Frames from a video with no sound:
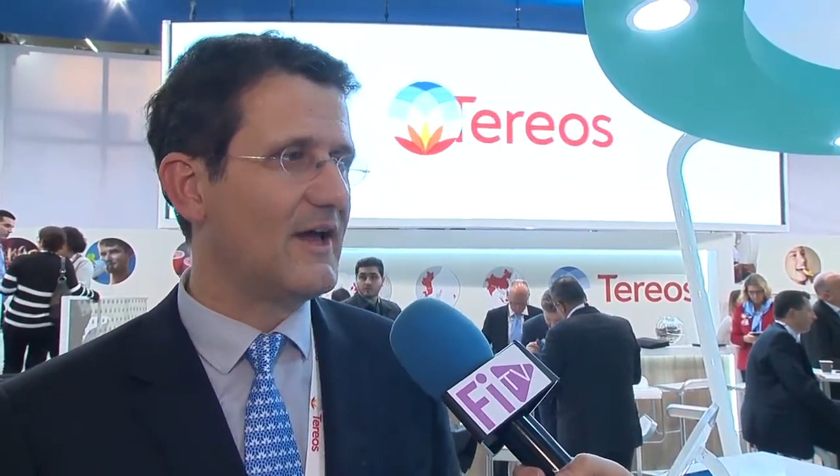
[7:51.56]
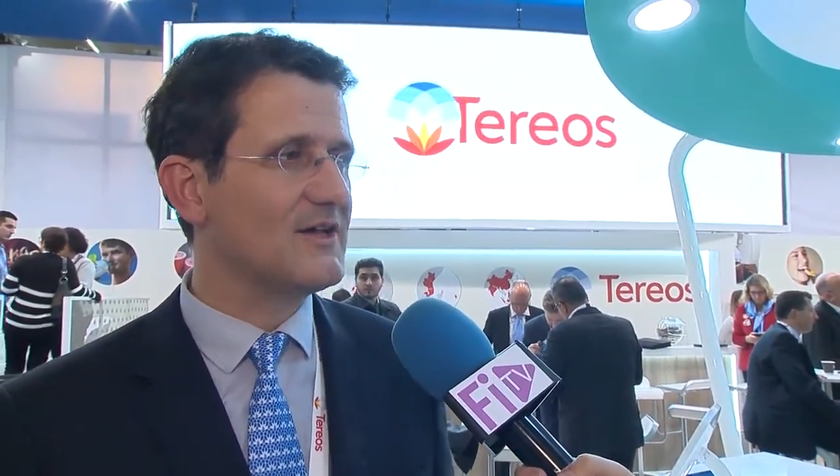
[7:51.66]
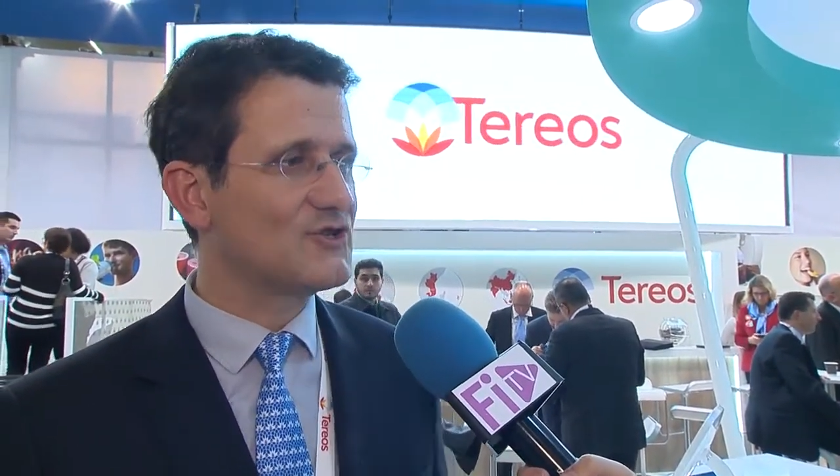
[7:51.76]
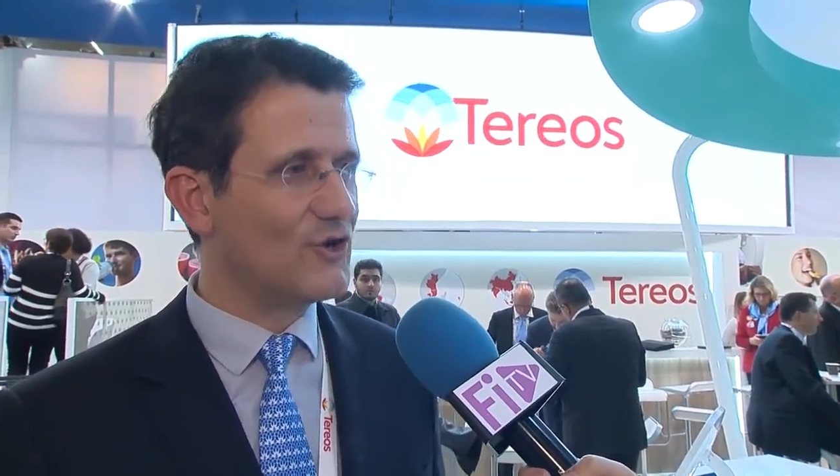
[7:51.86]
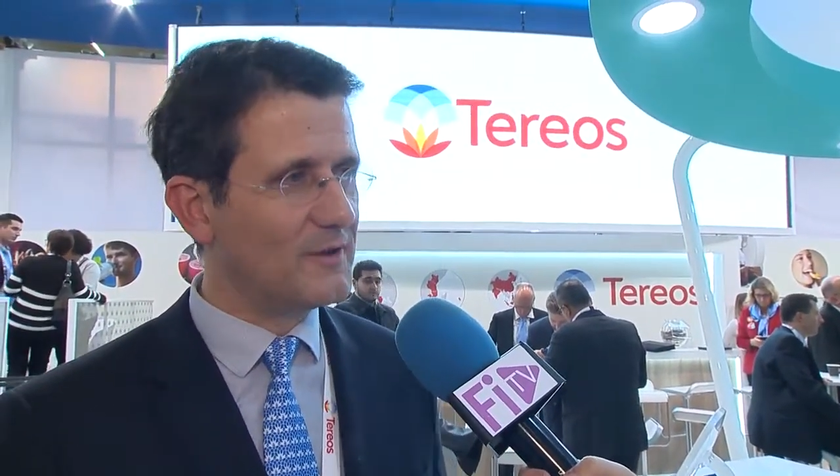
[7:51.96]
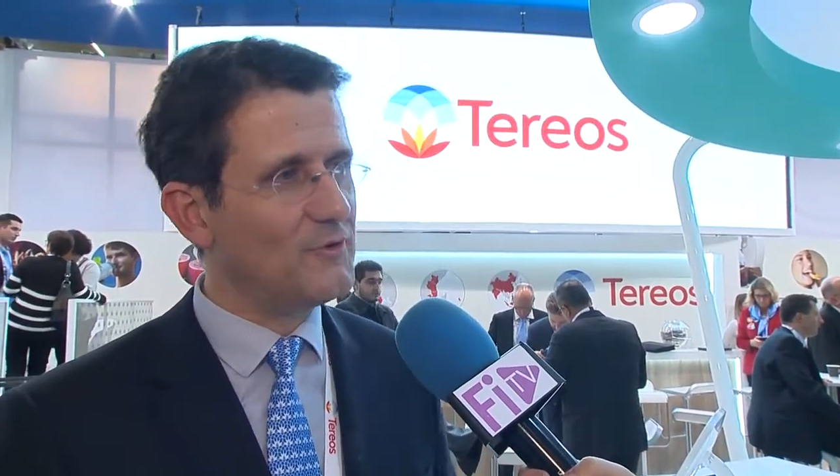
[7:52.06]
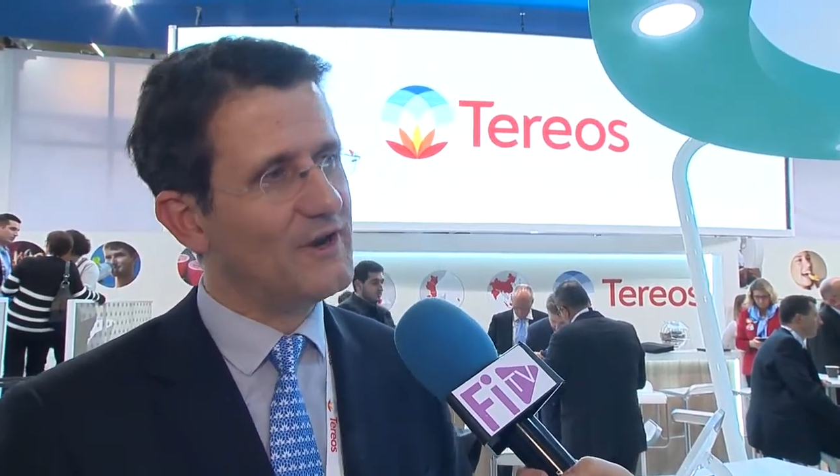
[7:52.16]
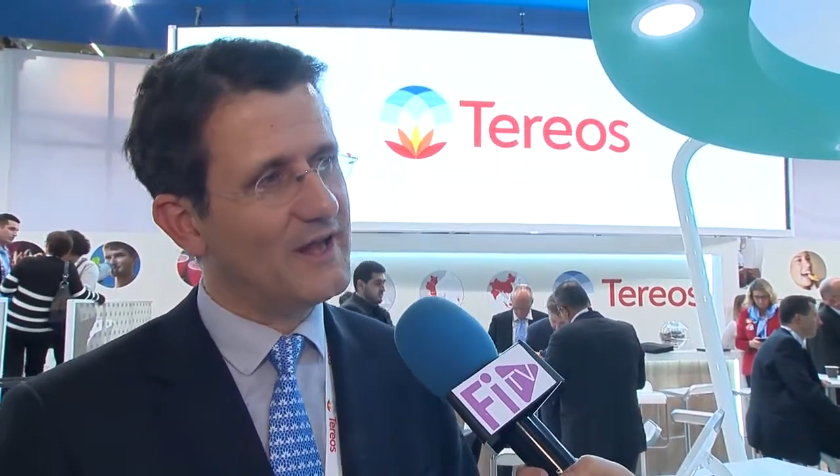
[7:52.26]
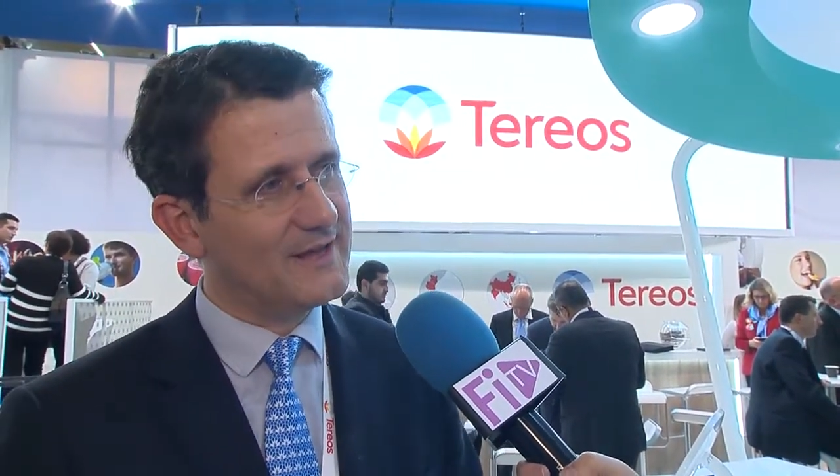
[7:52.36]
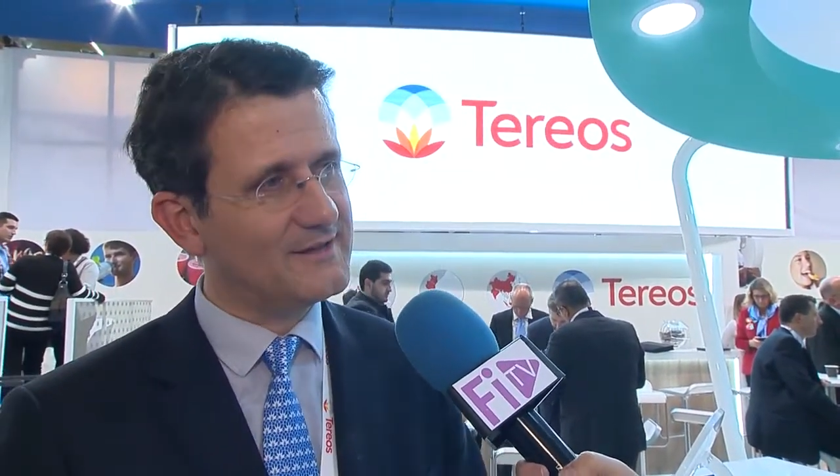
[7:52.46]

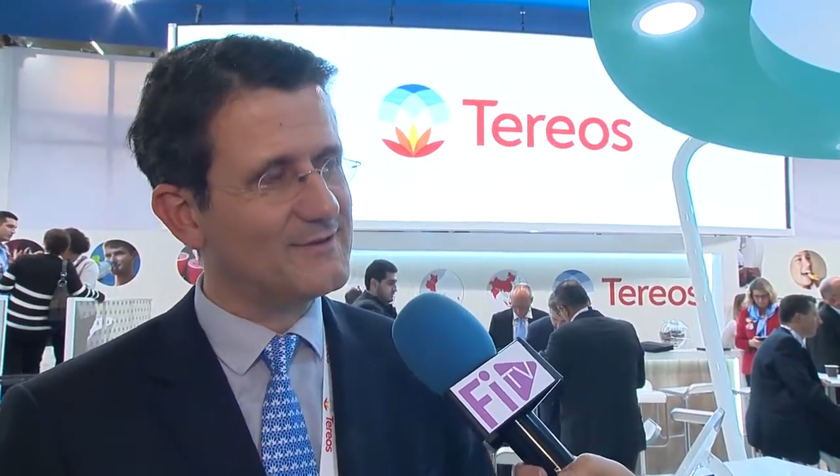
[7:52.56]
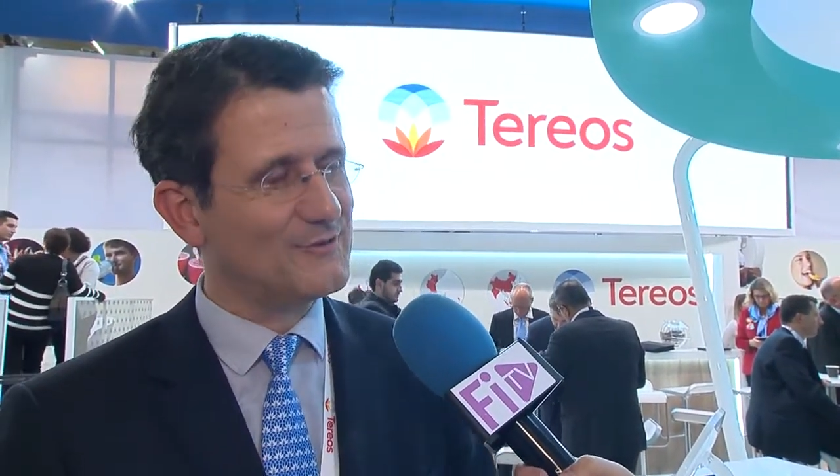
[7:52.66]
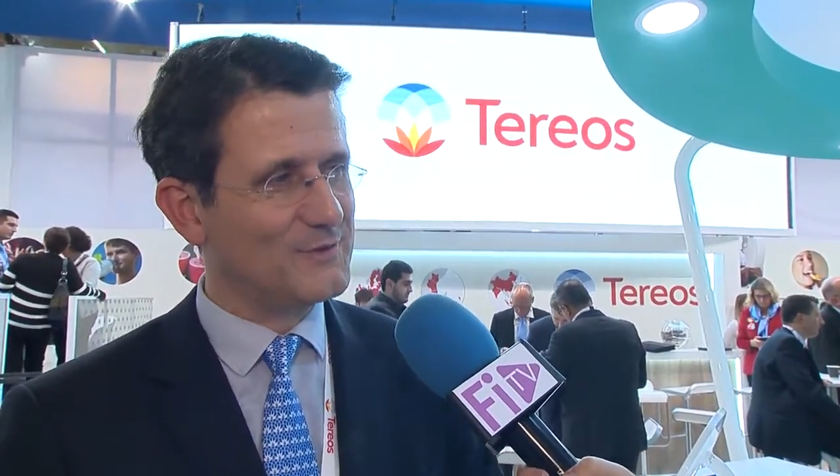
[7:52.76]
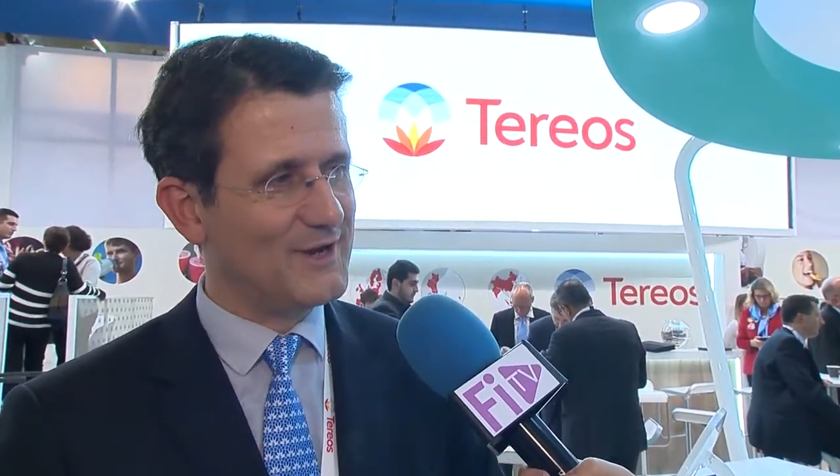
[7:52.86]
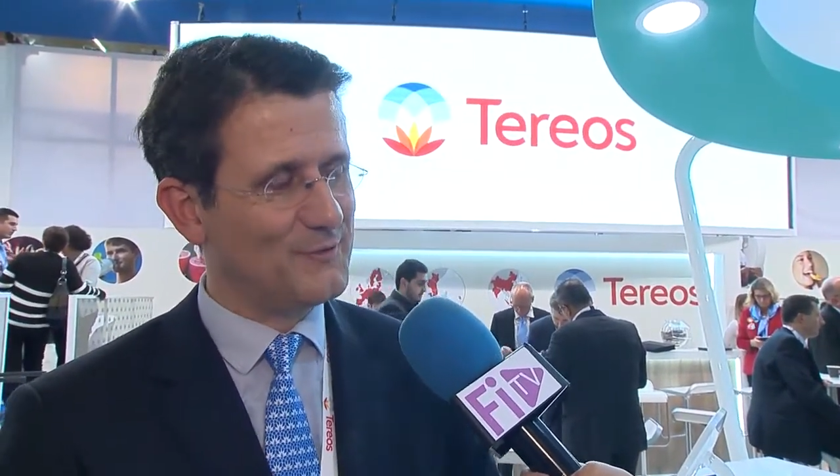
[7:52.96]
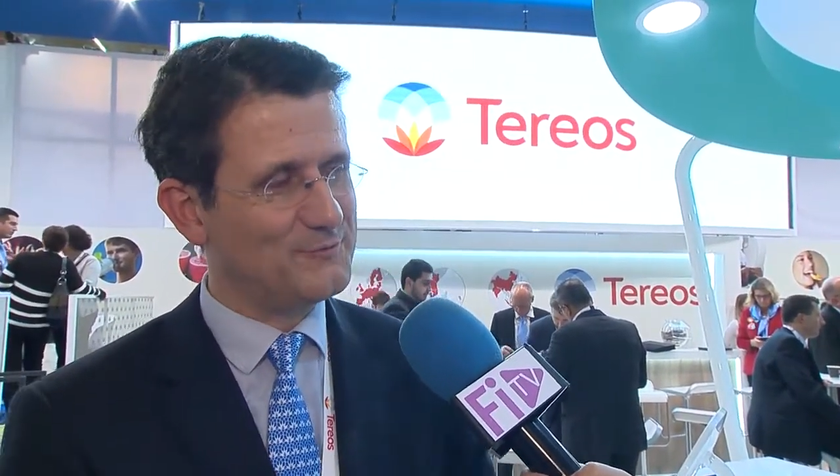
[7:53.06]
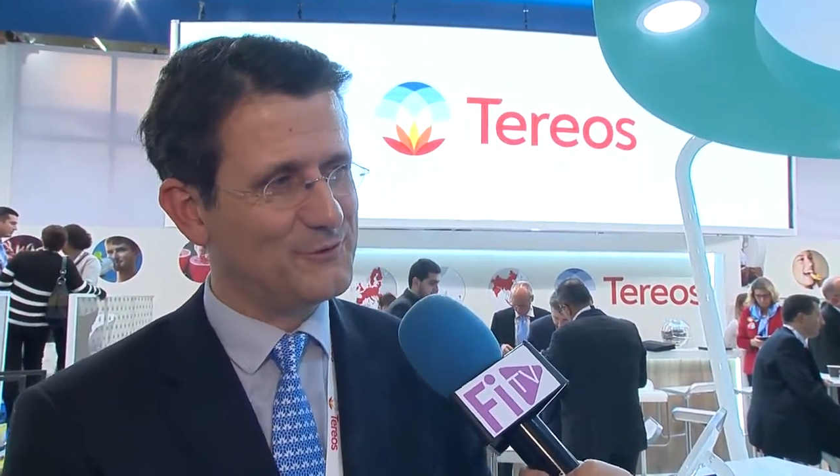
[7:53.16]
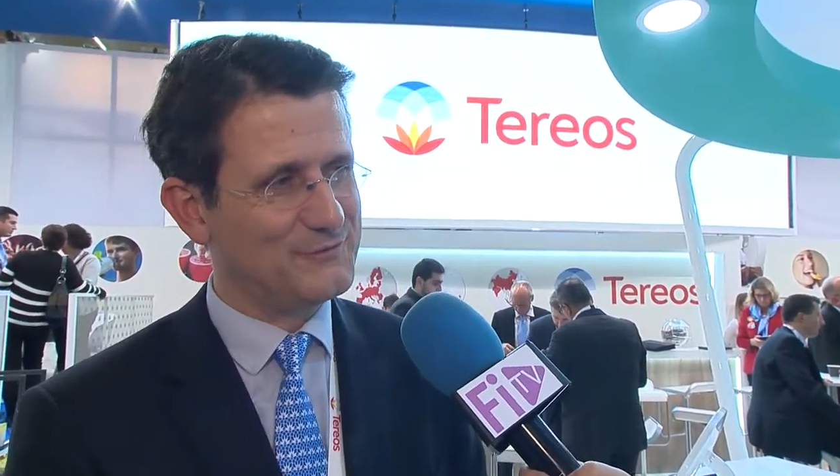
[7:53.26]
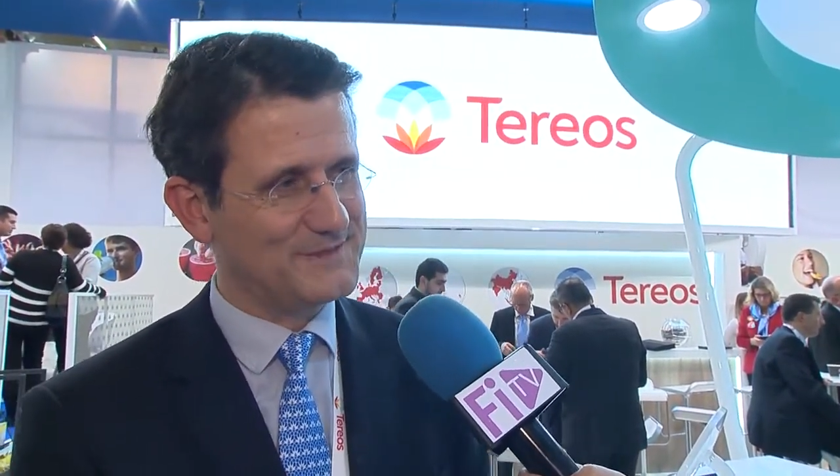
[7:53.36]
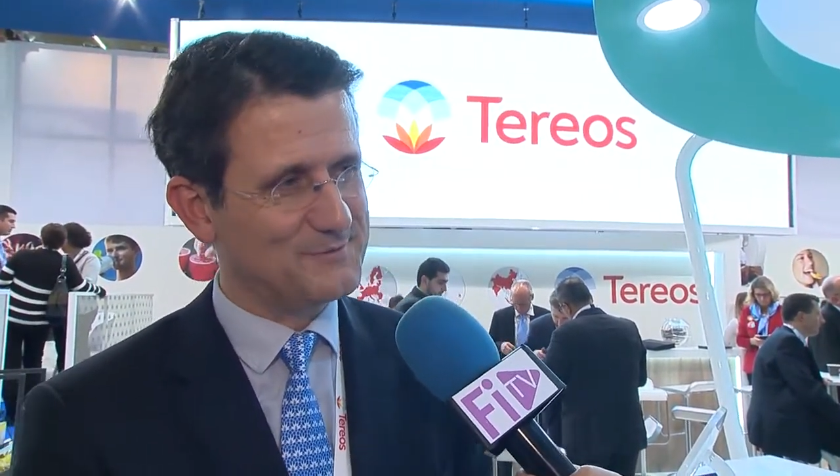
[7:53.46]
enjoyable and we hope
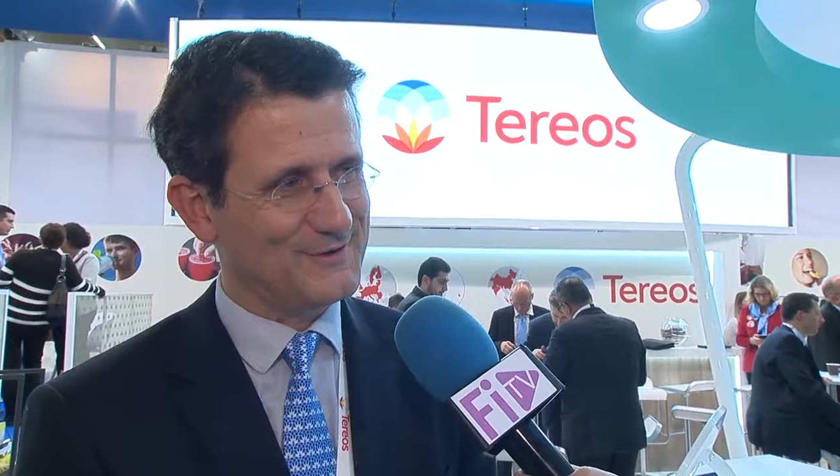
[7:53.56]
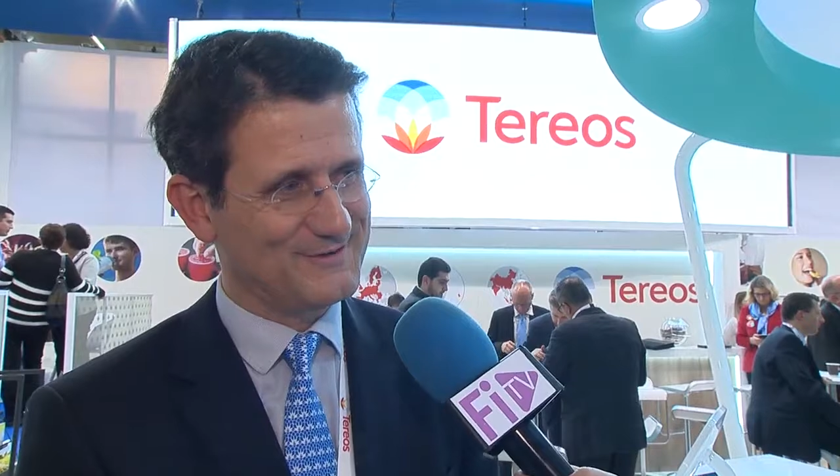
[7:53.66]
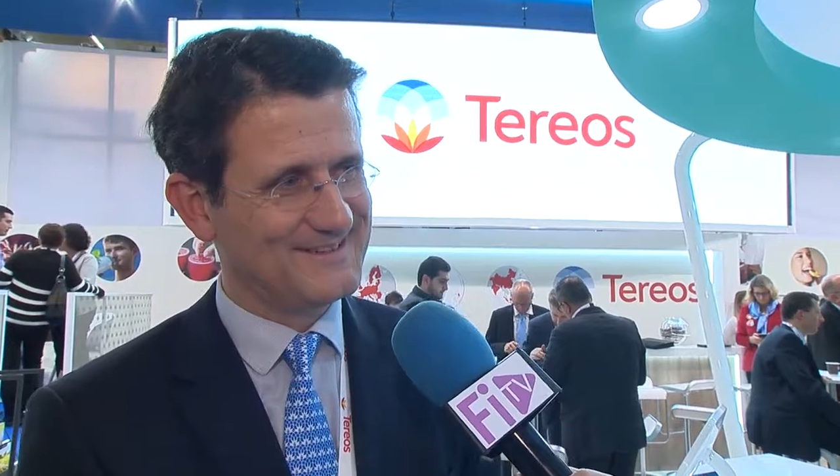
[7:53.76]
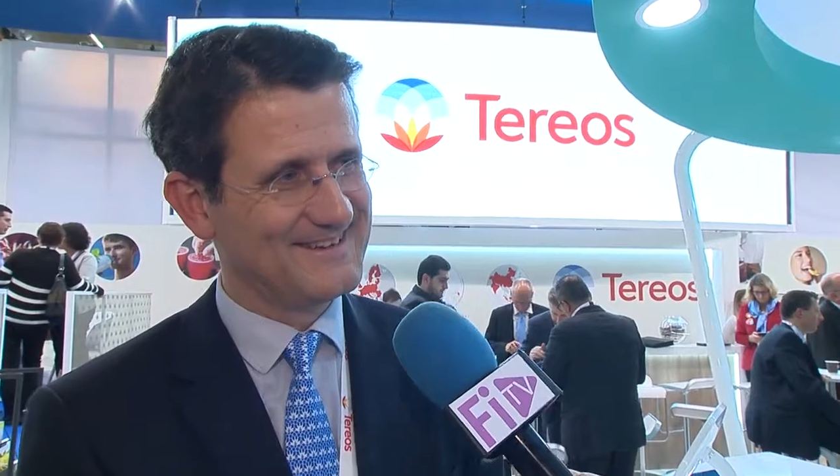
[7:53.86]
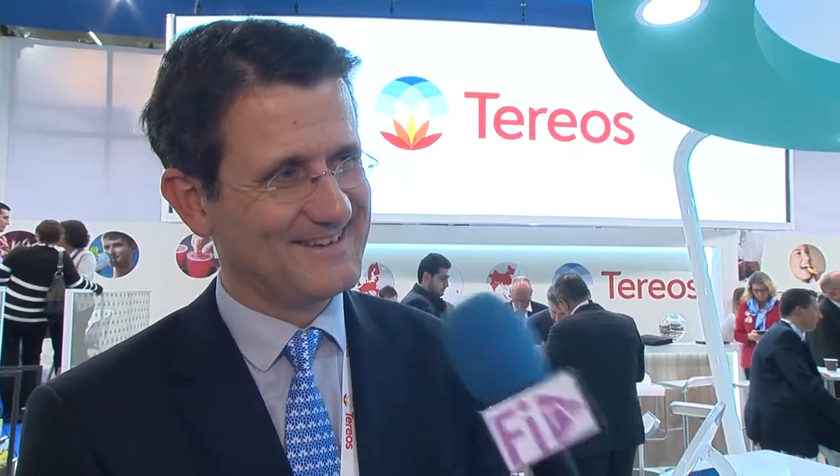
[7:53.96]
profitable.